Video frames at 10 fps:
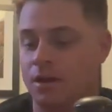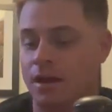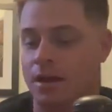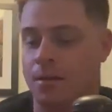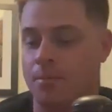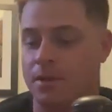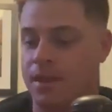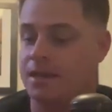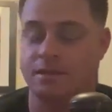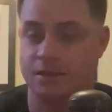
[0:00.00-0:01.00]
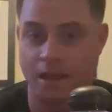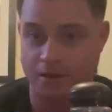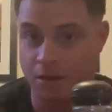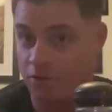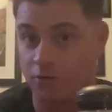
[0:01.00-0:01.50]
um, but that's like
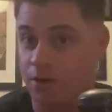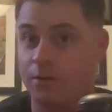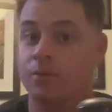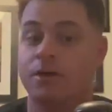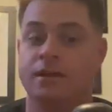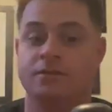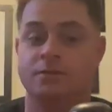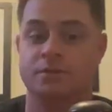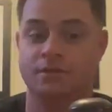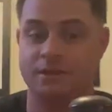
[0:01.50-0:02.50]
another great one in terms of